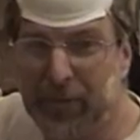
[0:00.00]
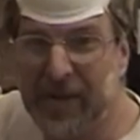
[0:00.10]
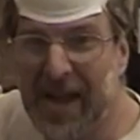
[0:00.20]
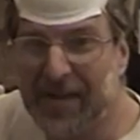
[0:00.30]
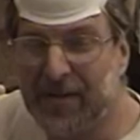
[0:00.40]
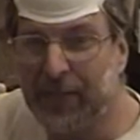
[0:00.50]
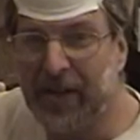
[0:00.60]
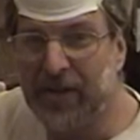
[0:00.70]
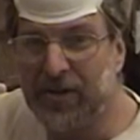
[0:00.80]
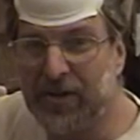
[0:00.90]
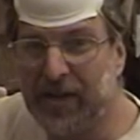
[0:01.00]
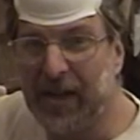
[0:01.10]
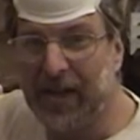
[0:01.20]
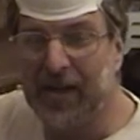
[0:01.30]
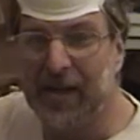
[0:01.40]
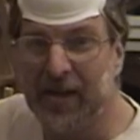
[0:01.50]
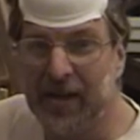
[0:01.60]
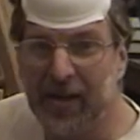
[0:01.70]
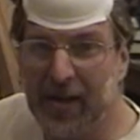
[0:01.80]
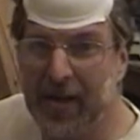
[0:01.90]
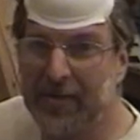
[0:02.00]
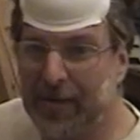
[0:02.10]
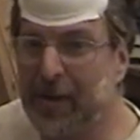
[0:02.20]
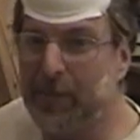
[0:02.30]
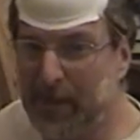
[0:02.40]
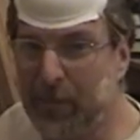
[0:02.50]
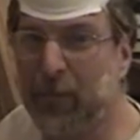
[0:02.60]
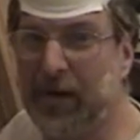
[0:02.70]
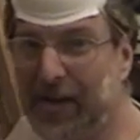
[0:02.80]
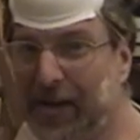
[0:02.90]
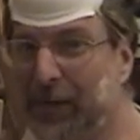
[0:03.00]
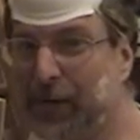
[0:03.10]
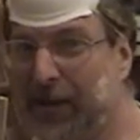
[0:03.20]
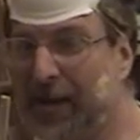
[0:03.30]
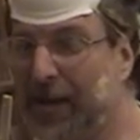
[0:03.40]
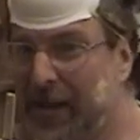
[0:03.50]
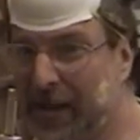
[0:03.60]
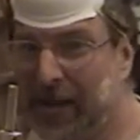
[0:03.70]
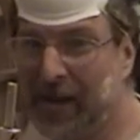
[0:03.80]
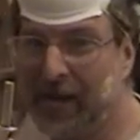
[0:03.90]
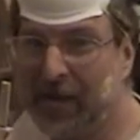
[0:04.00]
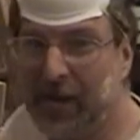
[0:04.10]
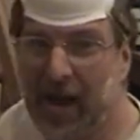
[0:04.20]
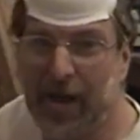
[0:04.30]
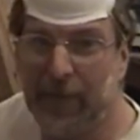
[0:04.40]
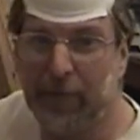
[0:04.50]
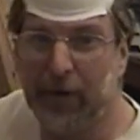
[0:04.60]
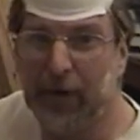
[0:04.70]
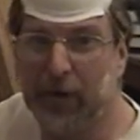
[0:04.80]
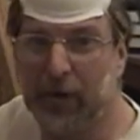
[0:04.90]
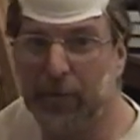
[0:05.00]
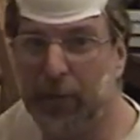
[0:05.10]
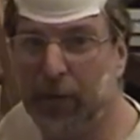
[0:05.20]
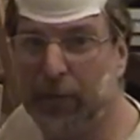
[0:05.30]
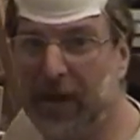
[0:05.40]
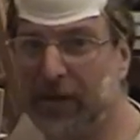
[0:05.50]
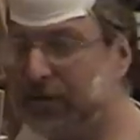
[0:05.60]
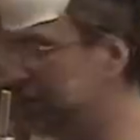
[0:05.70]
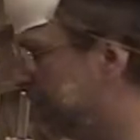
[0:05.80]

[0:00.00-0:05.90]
3 eighths of an inch thick. It's going to be really, really thin and going to have a very good profile to